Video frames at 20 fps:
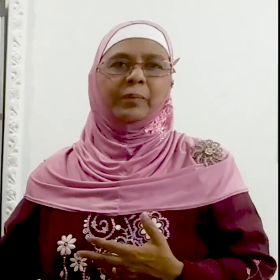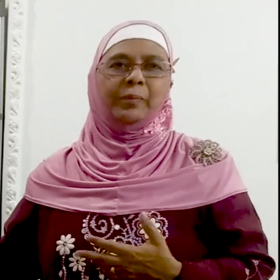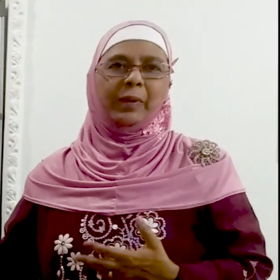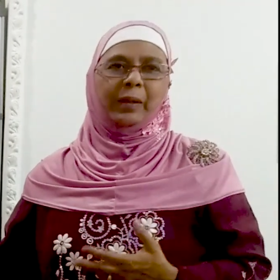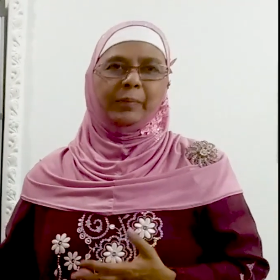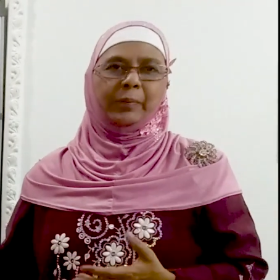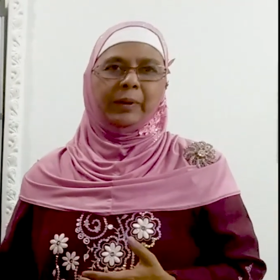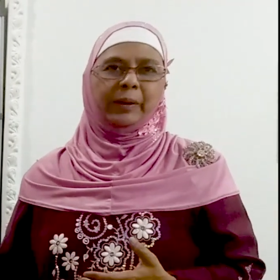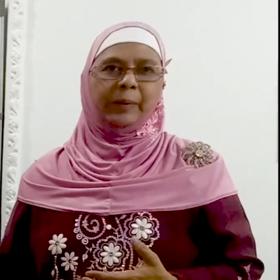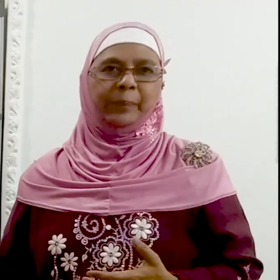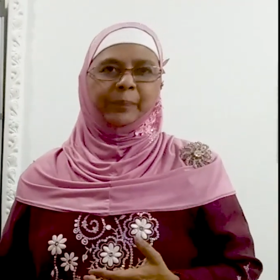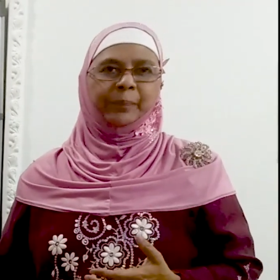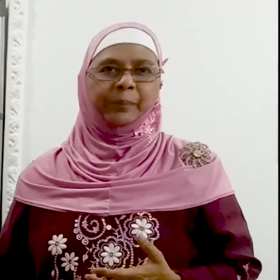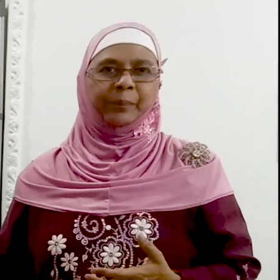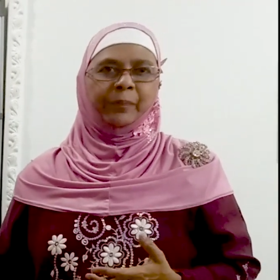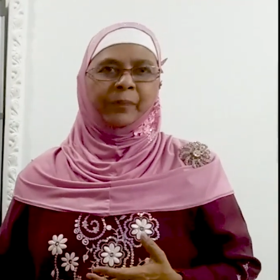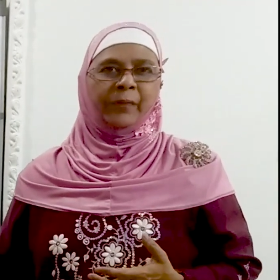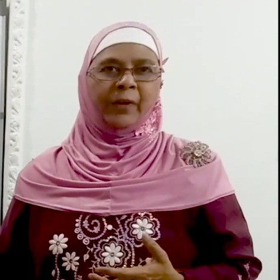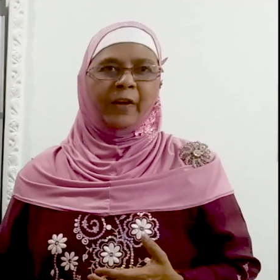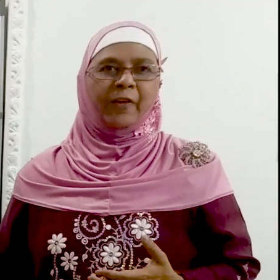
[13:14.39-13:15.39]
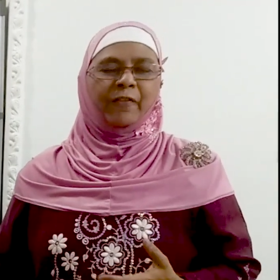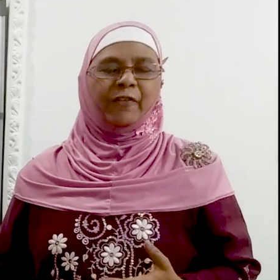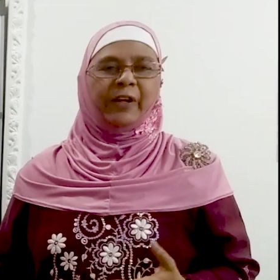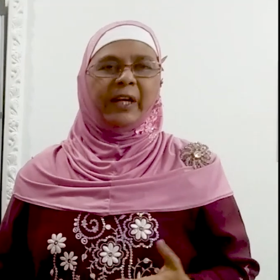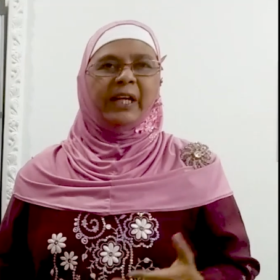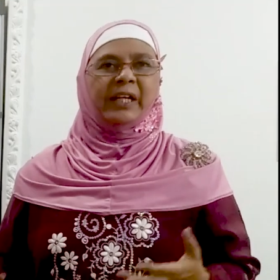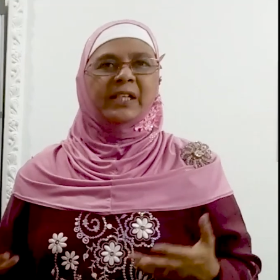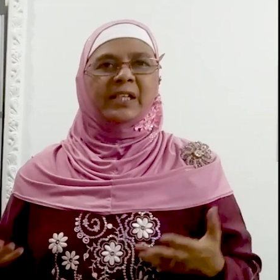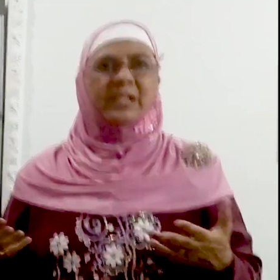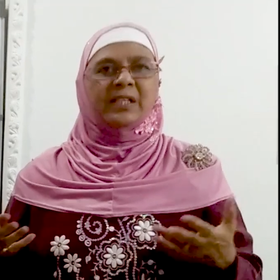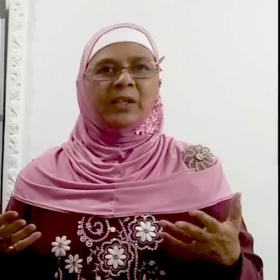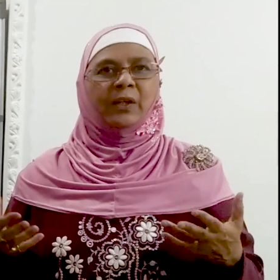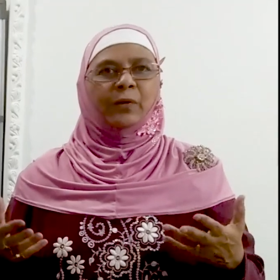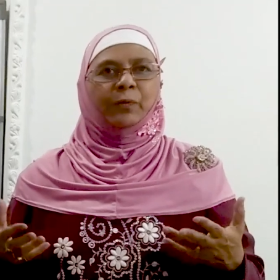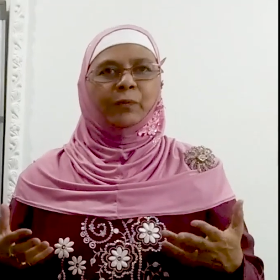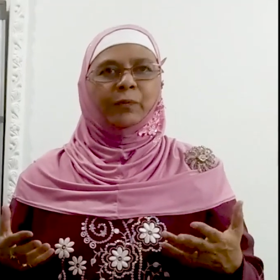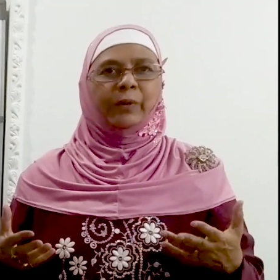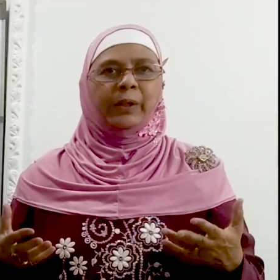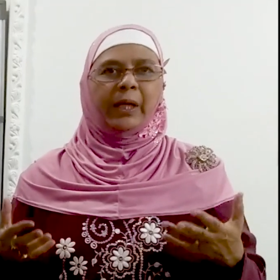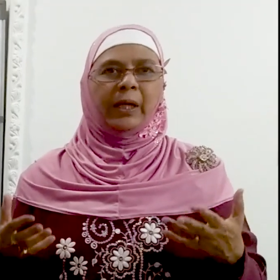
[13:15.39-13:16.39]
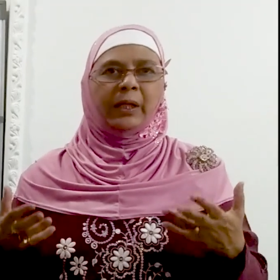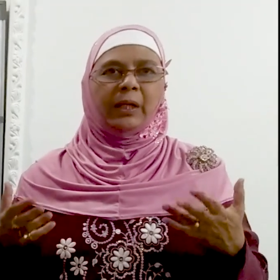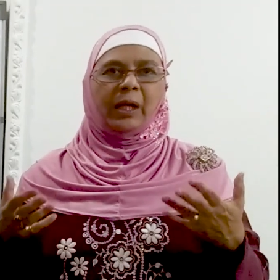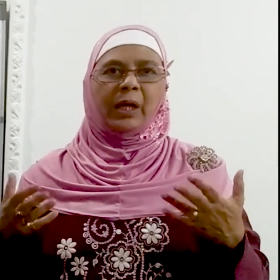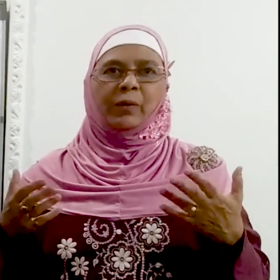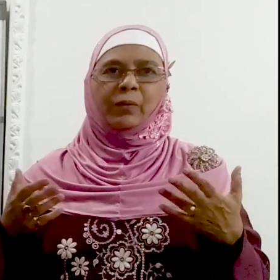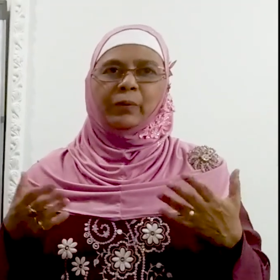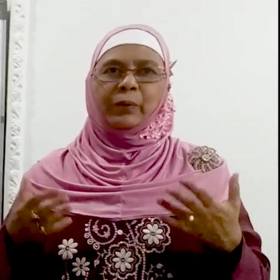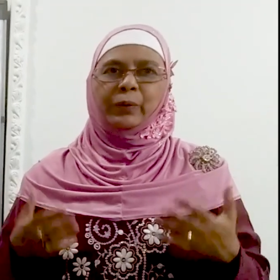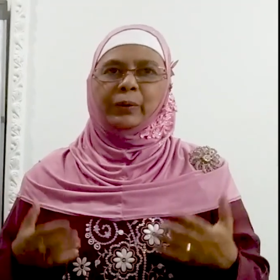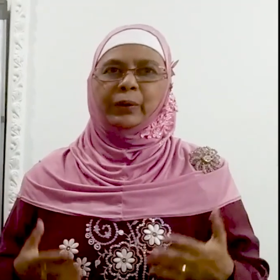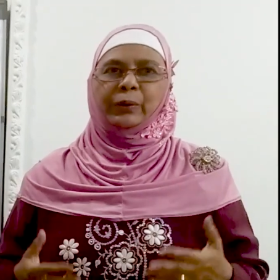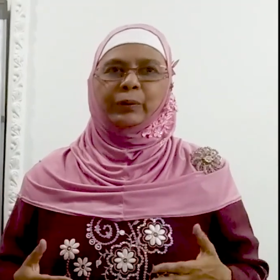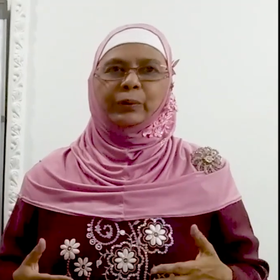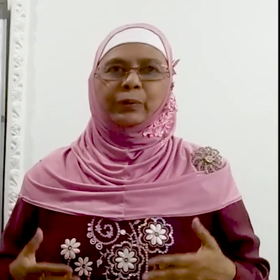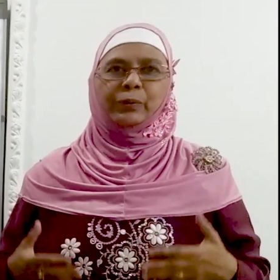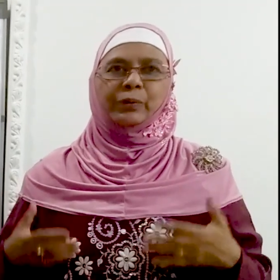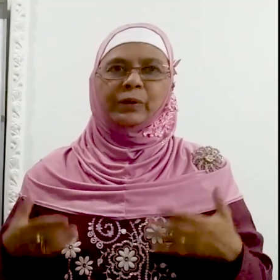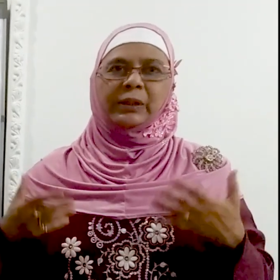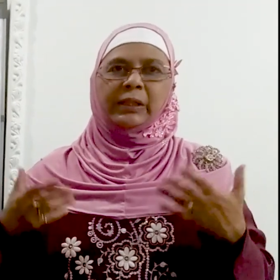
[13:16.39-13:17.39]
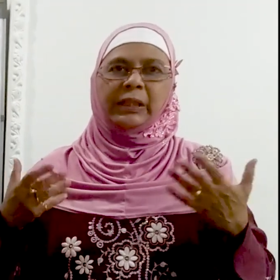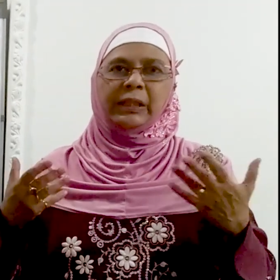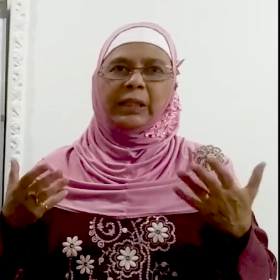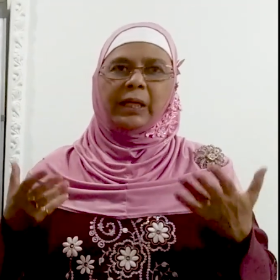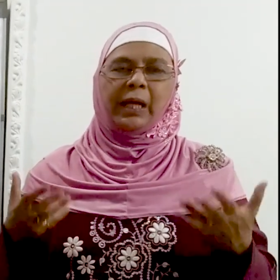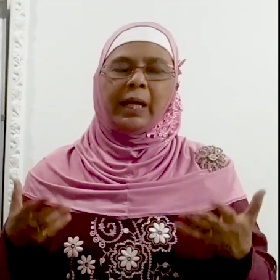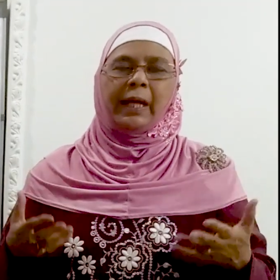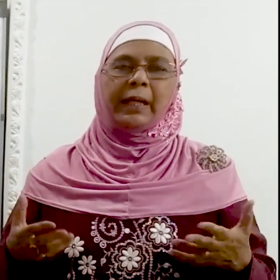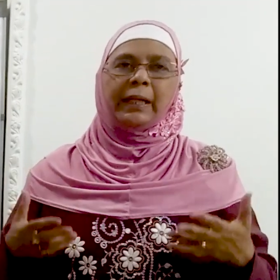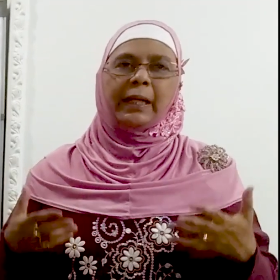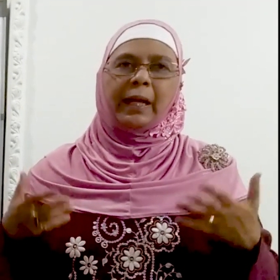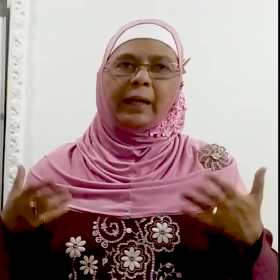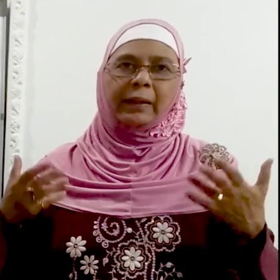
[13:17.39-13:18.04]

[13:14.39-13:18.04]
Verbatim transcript: friends we are now going to see and understand